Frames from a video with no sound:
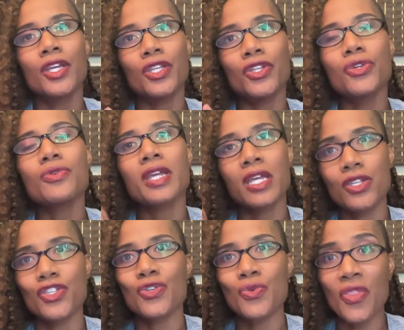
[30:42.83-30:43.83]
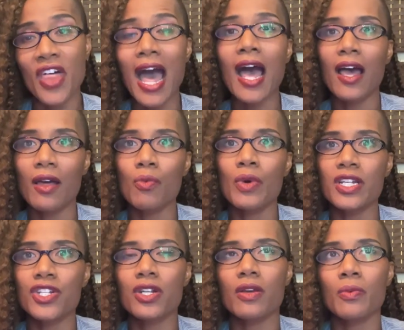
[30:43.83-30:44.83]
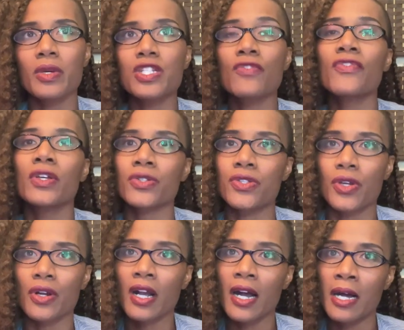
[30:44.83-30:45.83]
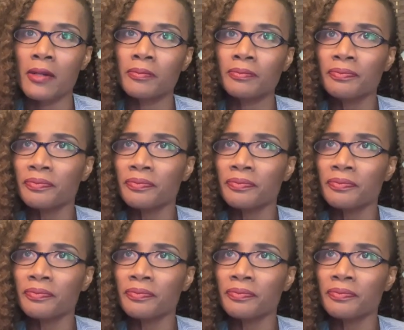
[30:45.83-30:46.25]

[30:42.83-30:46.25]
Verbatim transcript: you can do that, which fills your cup.